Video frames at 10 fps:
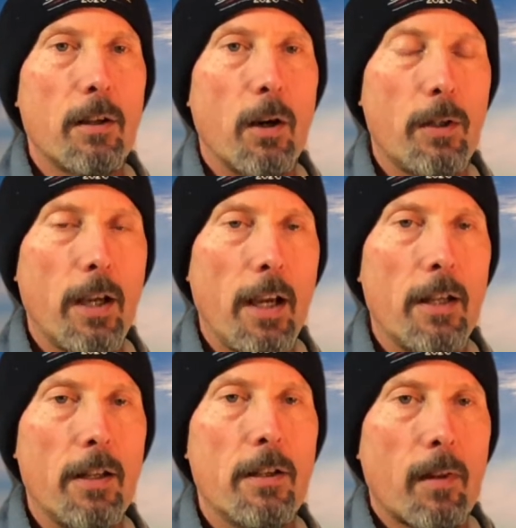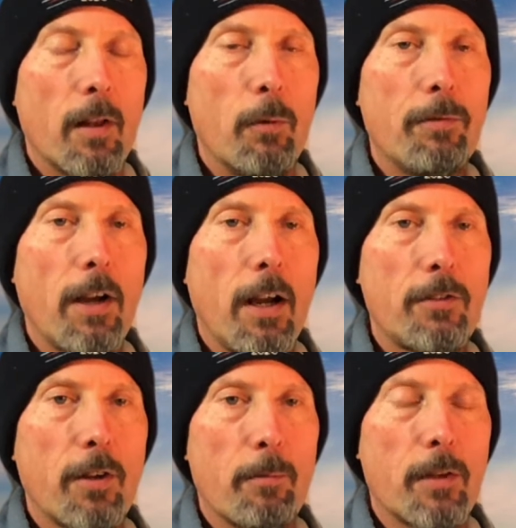okay, then we've got
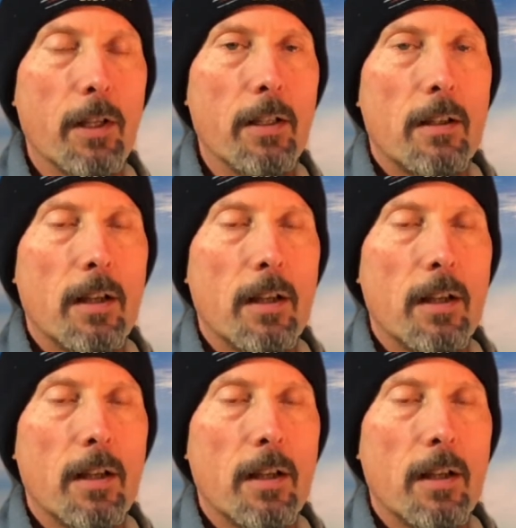something.